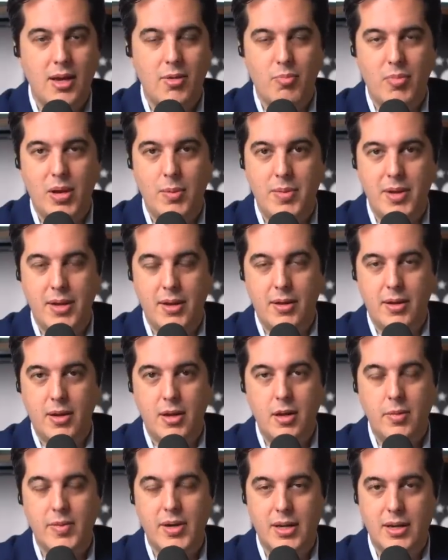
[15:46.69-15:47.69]
maybe
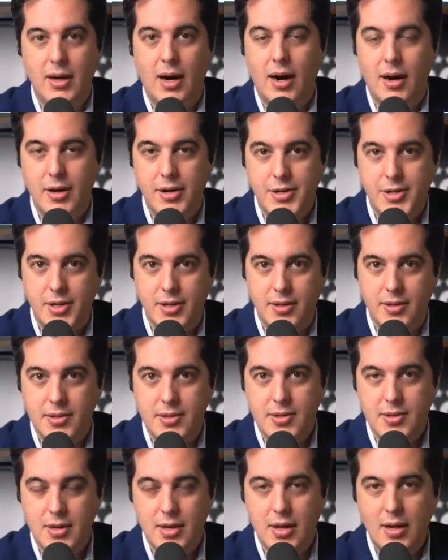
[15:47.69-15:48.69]
human conscience,